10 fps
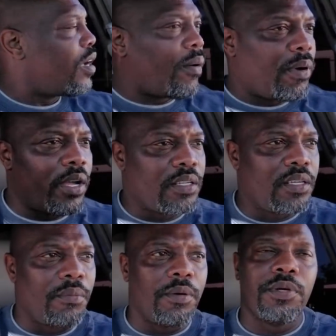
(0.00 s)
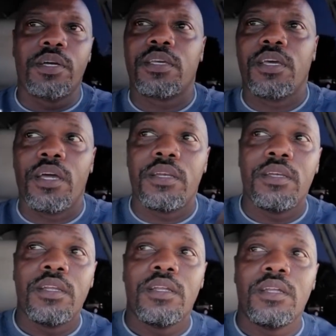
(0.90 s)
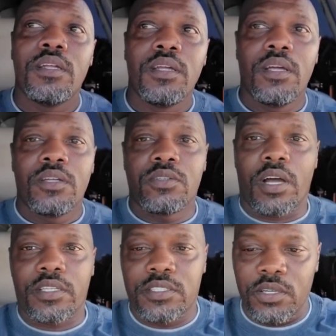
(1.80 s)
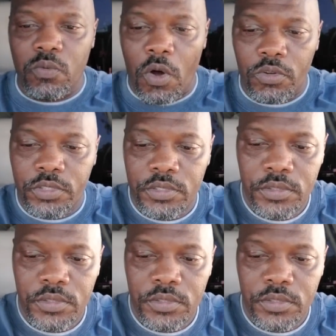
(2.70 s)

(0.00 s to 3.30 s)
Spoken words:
I'm gonna have to come up here again so I can see Walt.